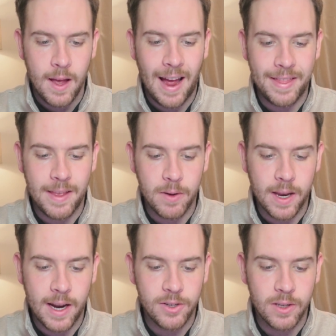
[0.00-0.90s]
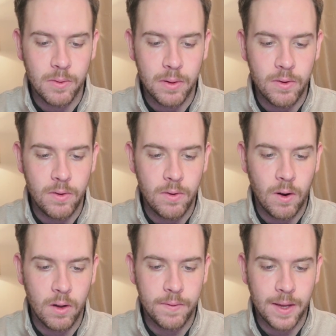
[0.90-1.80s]
And then we can actually go through
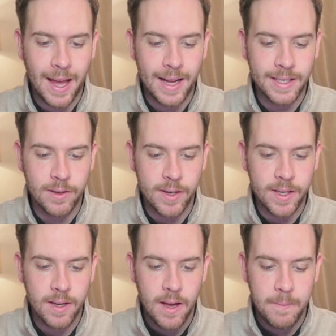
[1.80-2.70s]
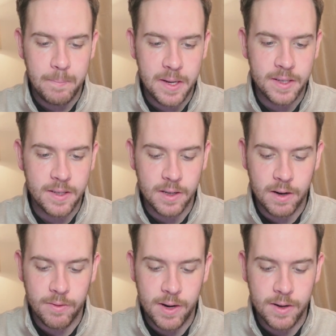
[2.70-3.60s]
all of the categories, business and
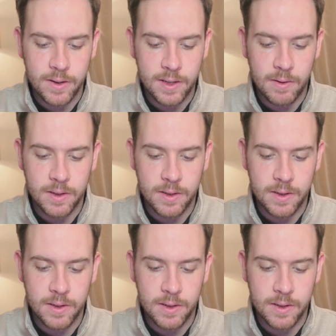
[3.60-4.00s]
careers down